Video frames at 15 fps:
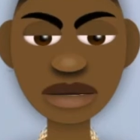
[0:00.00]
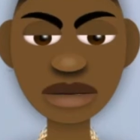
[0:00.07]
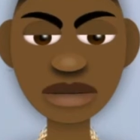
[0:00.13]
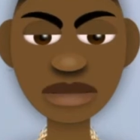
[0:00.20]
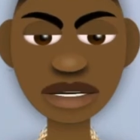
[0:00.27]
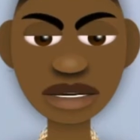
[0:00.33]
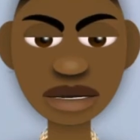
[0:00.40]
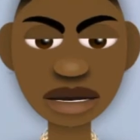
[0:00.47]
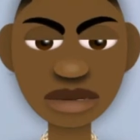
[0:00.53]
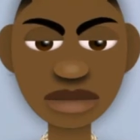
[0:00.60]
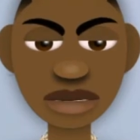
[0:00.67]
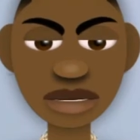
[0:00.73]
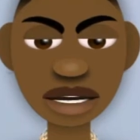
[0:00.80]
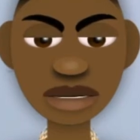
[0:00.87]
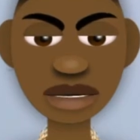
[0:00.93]
This new
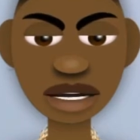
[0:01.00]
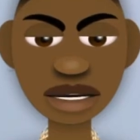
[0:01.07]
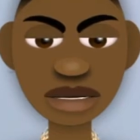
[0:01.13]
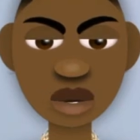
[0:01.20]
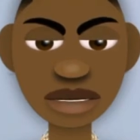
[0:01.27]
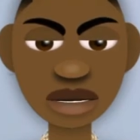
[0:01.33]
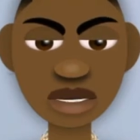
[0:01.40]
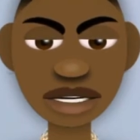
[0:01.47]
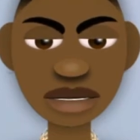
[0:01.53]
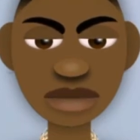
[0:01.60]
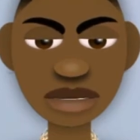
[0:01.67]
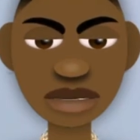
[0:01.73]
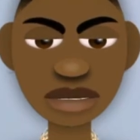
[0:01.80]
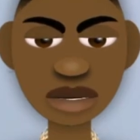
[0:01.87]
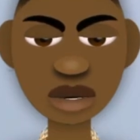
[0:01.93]
hip-hop ain't where it's
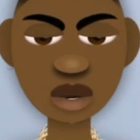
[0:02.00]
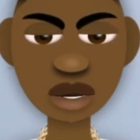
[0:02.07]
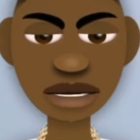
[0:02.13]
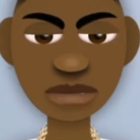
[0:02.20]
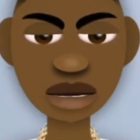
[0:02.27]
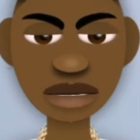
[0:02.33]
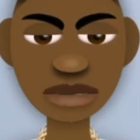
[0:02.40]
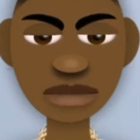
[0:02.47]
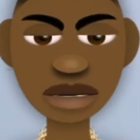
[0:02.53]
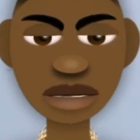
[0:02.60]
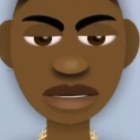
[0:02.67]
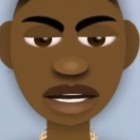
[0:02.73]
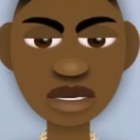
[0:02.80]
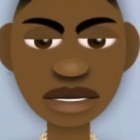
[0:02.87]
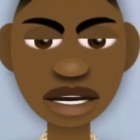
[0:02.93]
at. We
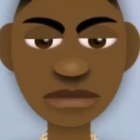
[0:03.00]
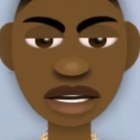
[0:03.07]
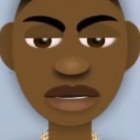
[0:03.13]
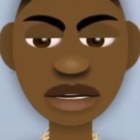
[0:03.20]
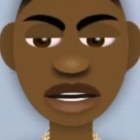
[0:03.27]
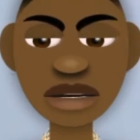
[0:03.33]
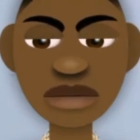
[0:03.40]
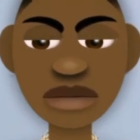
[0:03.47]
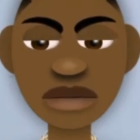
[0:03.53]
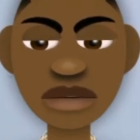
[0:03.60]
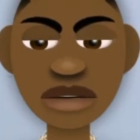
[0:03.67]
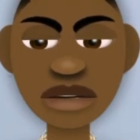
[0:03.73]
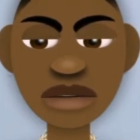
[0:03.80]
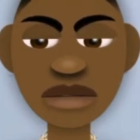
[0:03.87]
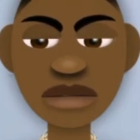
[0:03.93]
wasting a lot of air